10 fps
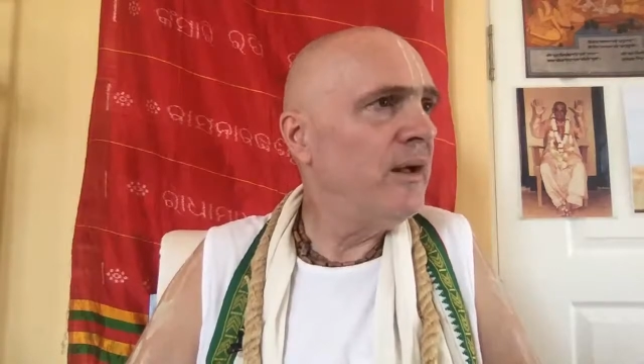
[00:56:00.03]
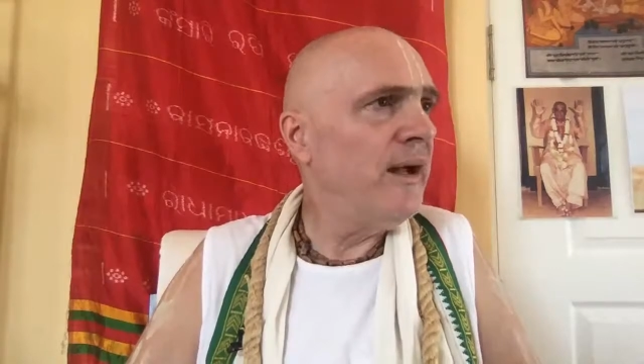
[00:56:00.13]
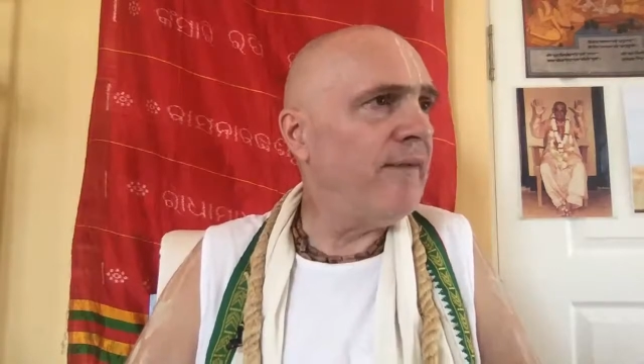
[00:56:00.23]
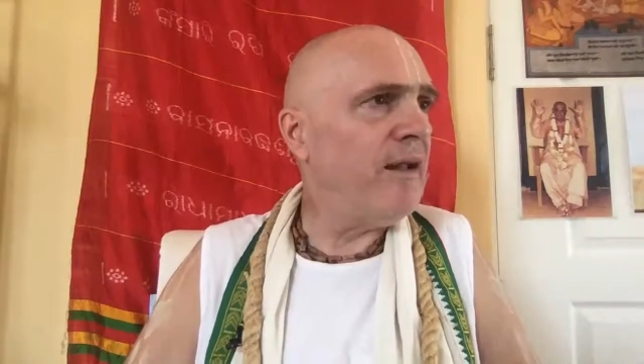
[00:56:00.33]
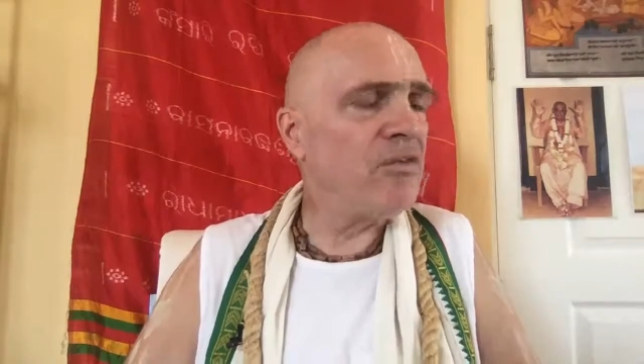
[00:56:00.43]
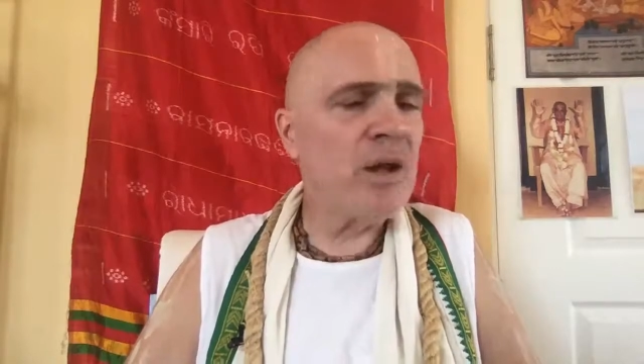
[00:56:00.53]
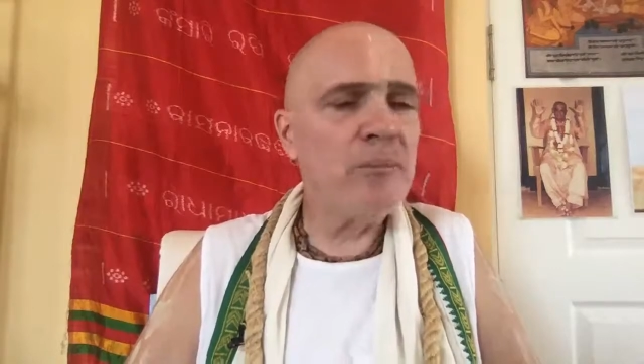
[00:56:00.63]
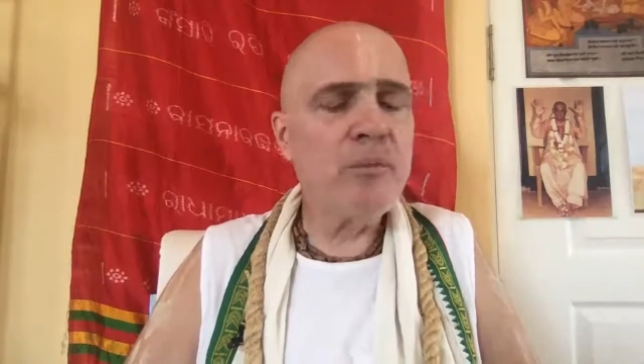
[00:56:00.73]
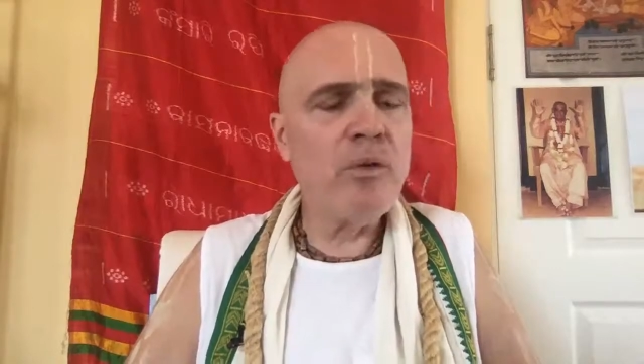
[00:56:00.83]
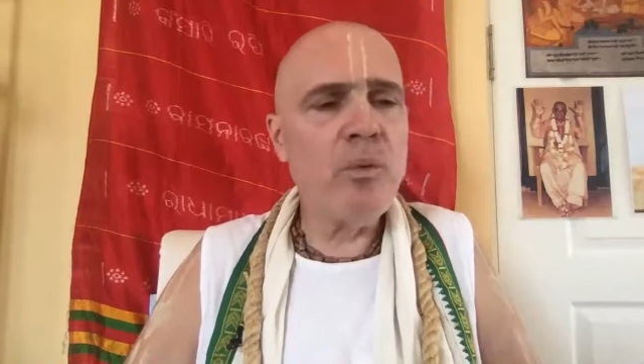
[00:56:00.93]
And that's
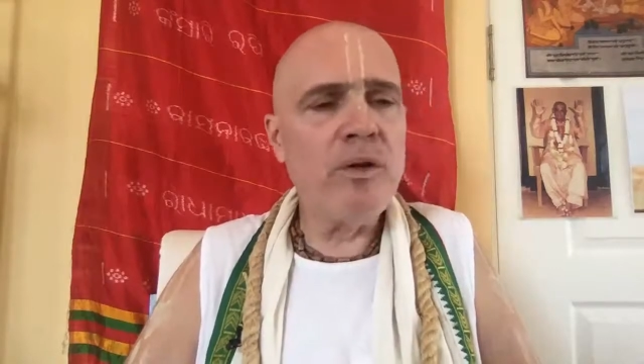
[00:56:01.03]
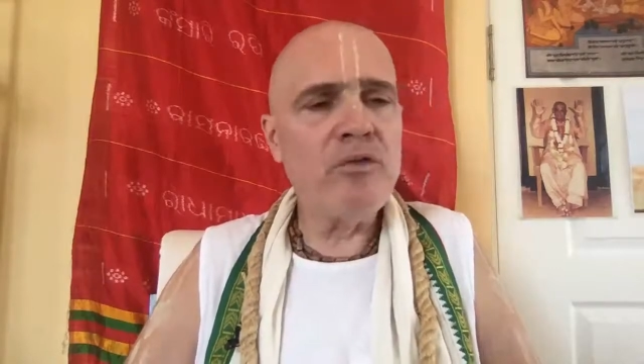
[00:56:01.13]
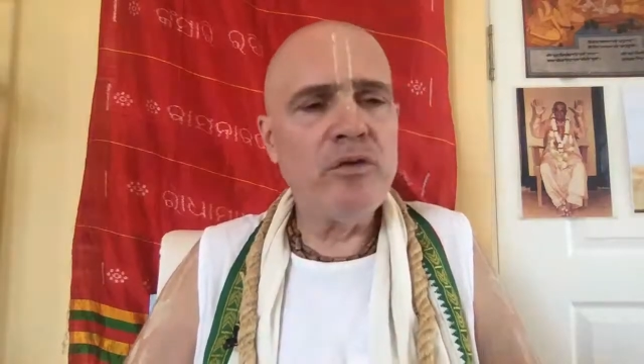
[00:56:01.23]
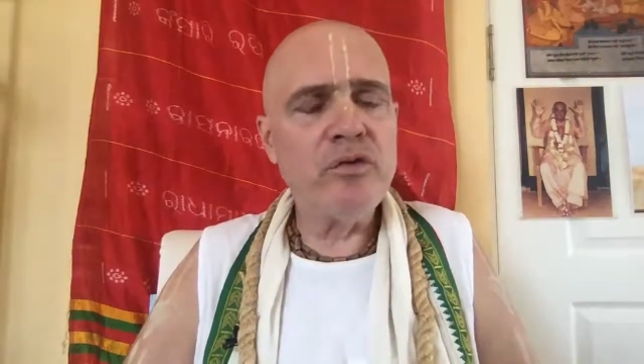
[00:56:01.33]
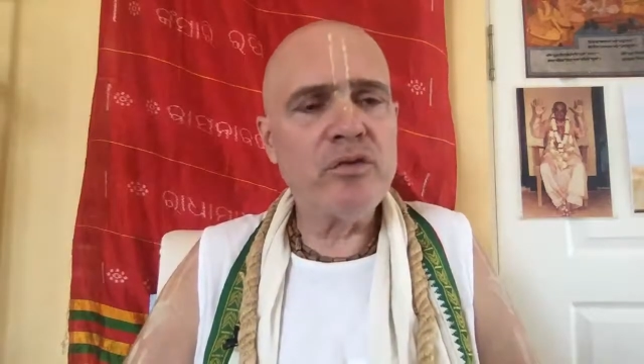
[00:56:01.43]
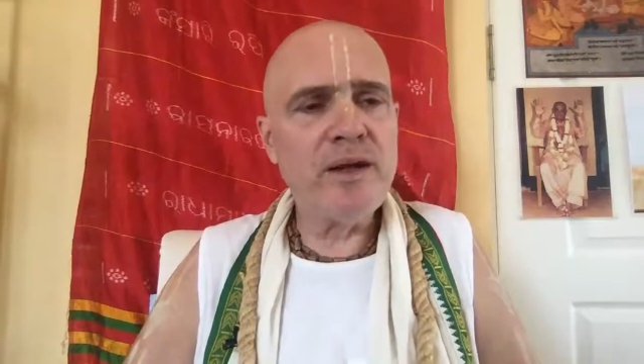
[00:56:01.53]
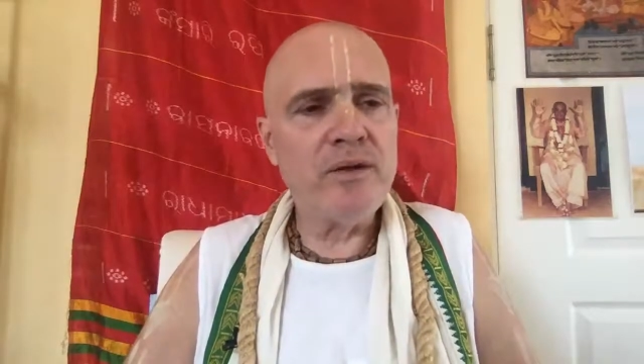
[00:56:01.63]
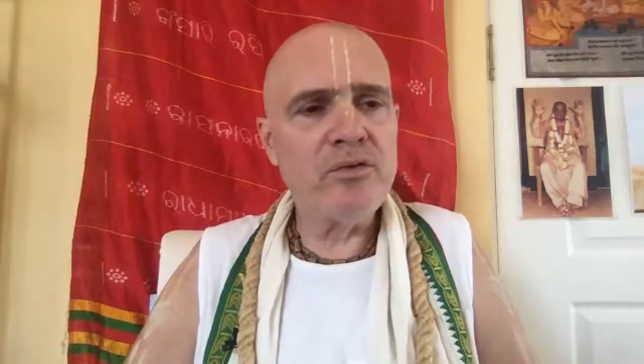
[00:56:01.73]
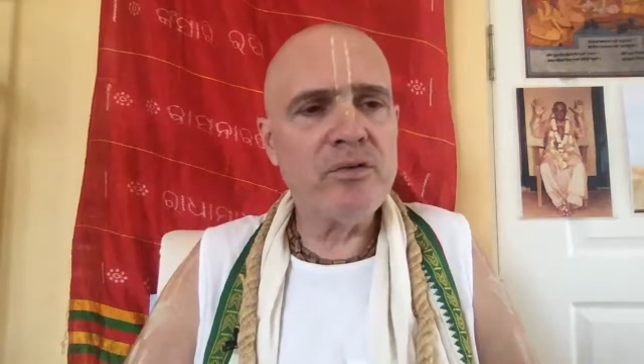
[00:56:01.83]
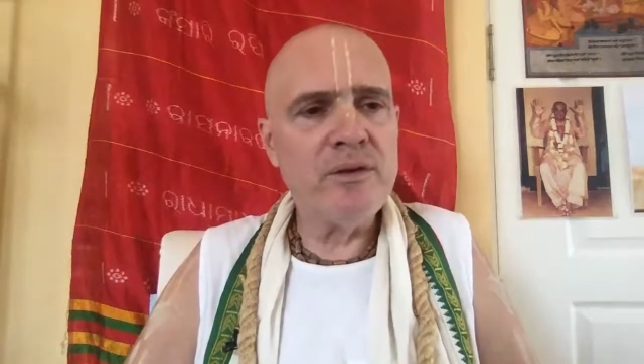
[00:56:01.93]
something we want to
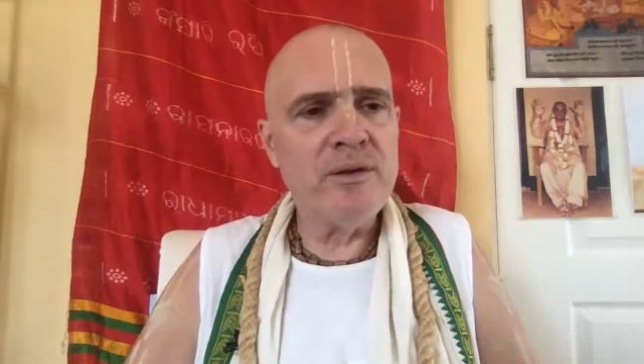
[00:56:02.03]
discuss